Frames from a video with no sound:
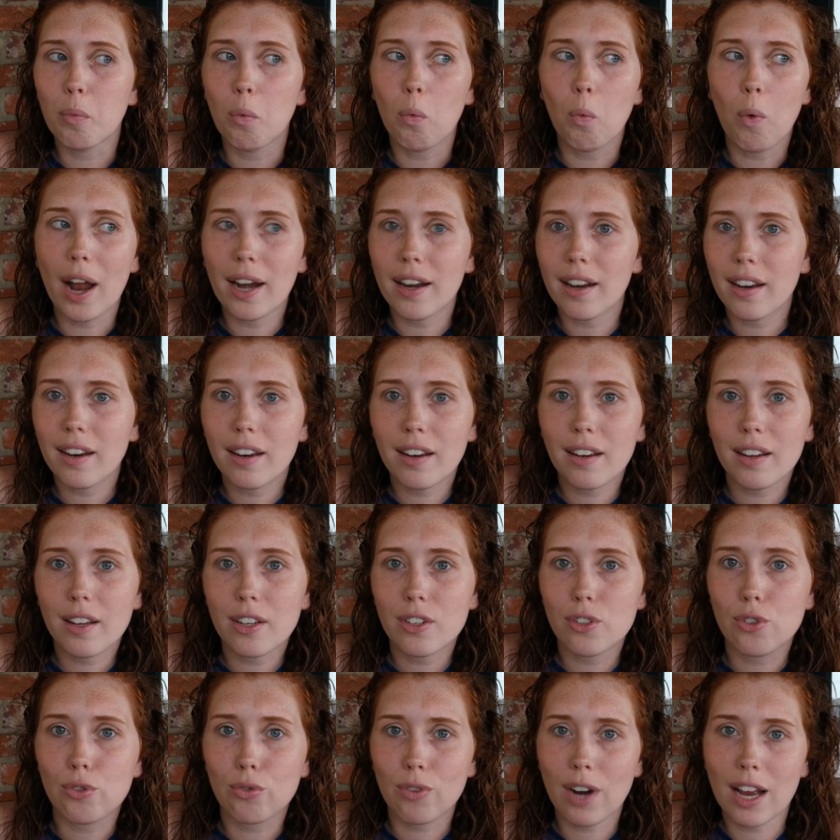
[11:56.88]
wedding
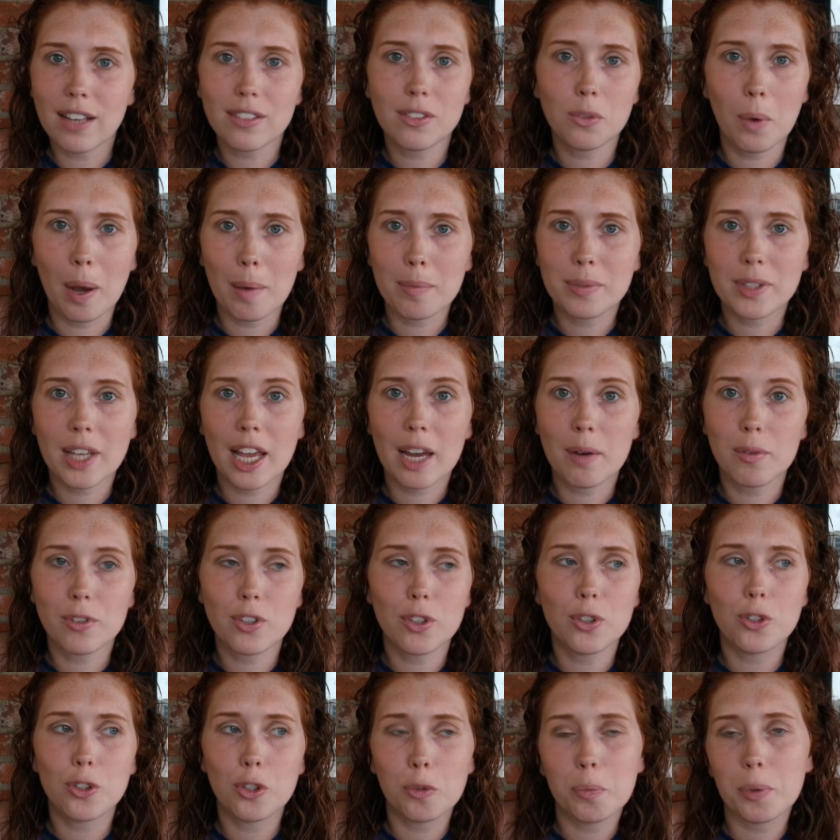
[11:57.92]
dress website,
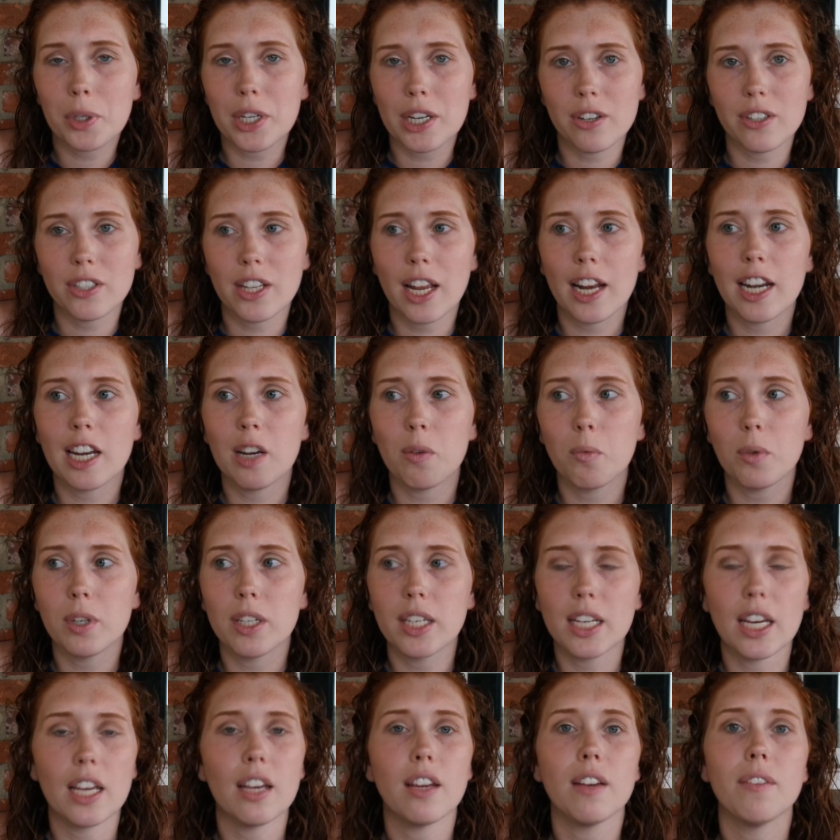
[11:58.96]
which is super irritating,
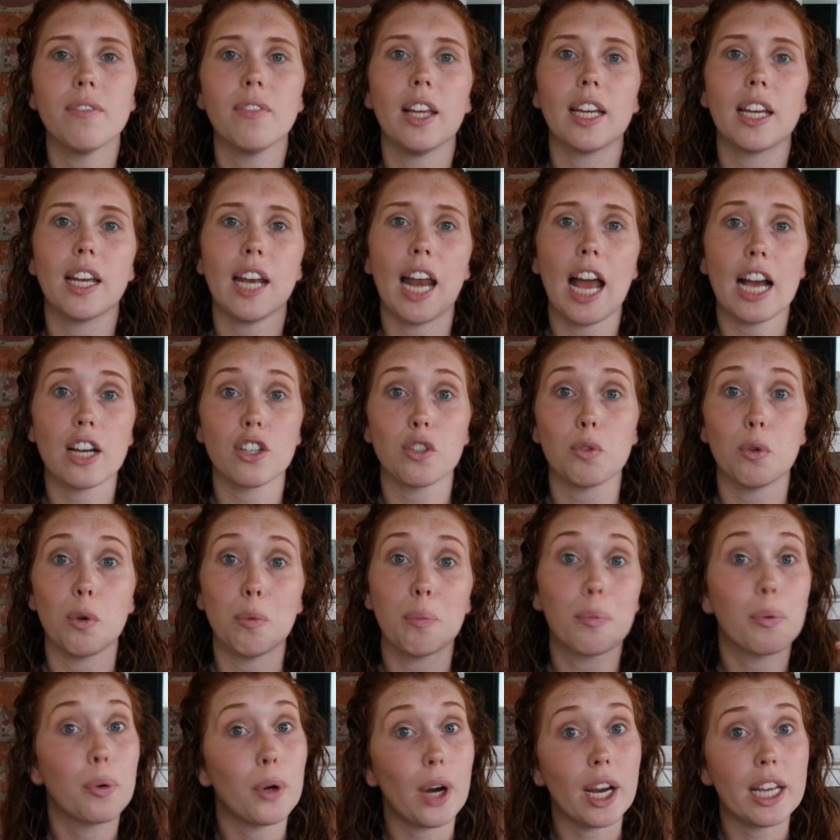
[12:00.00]
would give like an
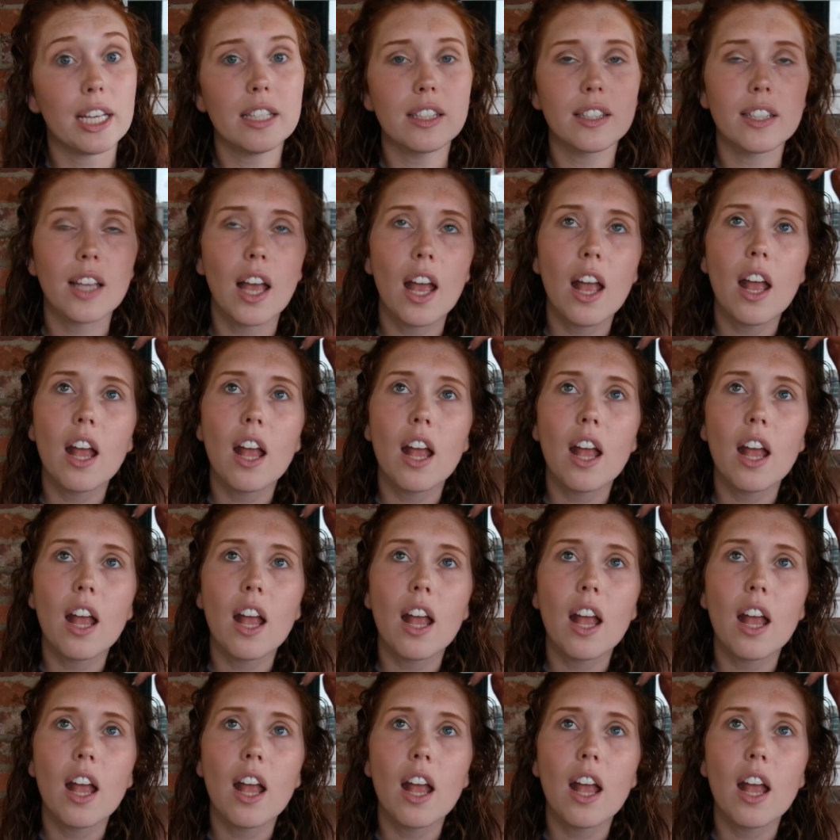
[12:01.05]
actual price.